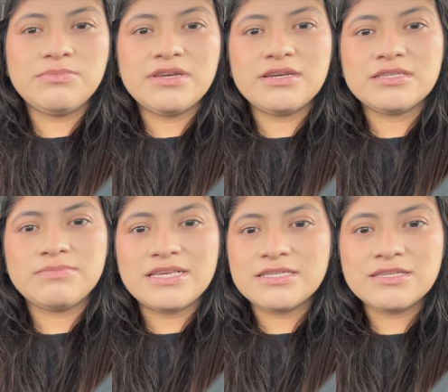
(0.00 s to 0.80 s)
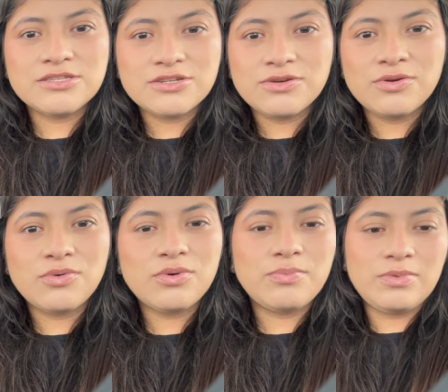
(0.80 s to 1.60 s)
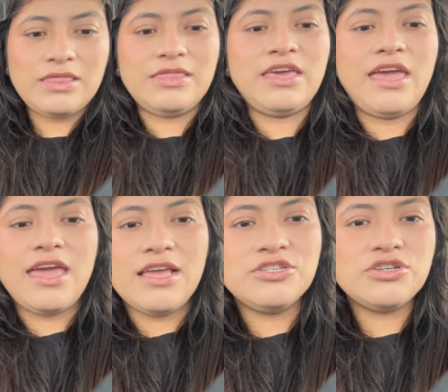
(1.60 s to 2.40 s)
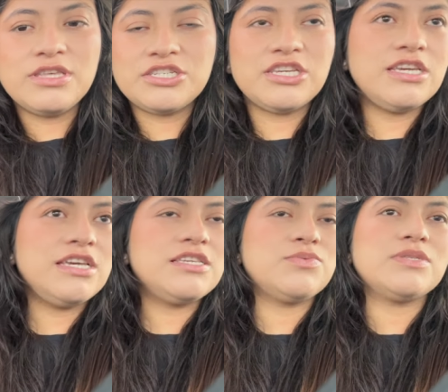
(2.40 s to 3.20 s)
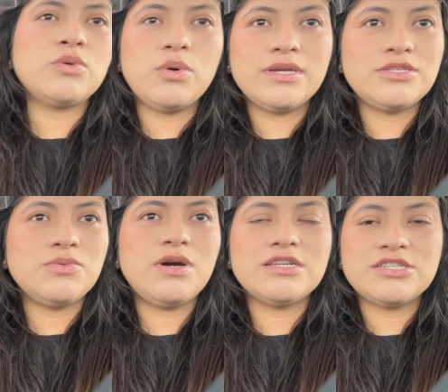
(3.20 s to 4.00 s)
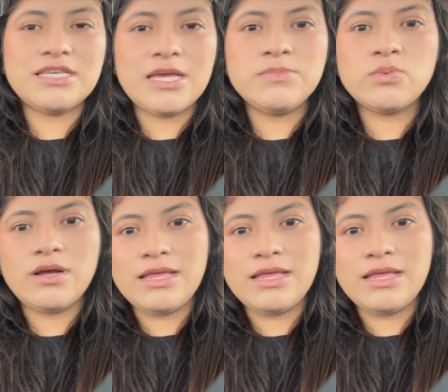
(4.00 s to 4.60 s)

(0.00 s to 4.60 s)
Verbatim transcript: because my sister, the angel that she is, was going to watch Seb's while